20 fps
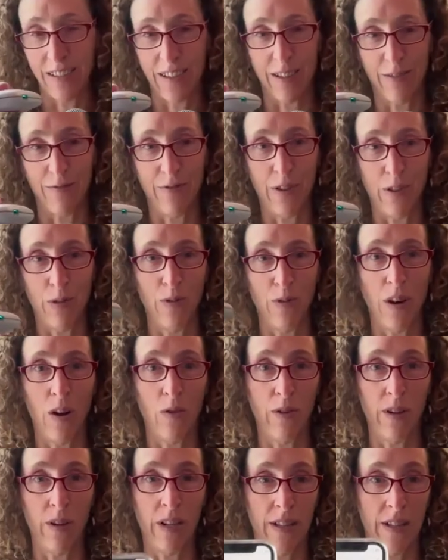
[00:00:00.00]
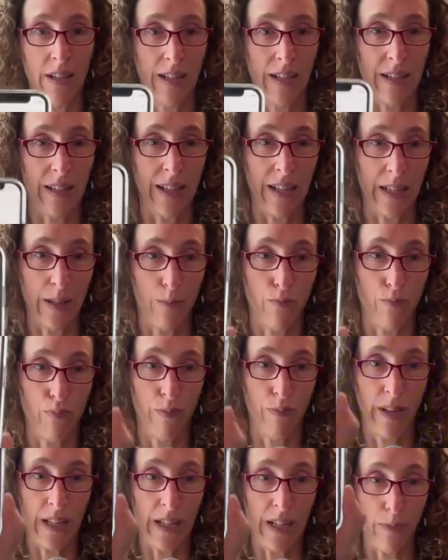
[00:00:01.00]
The phone. Oh, and it says let's
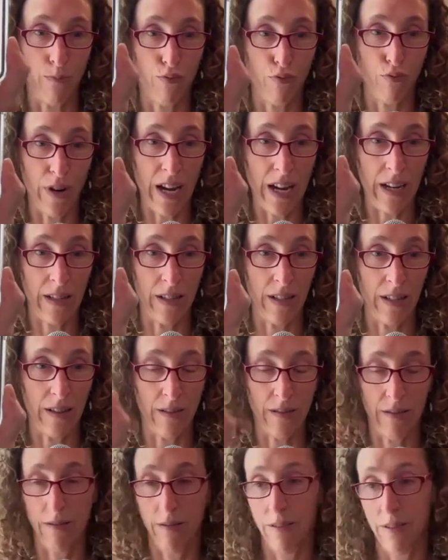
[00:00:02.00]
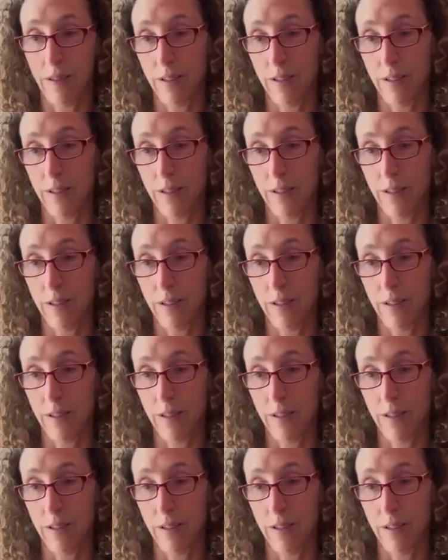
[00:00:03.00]
practice.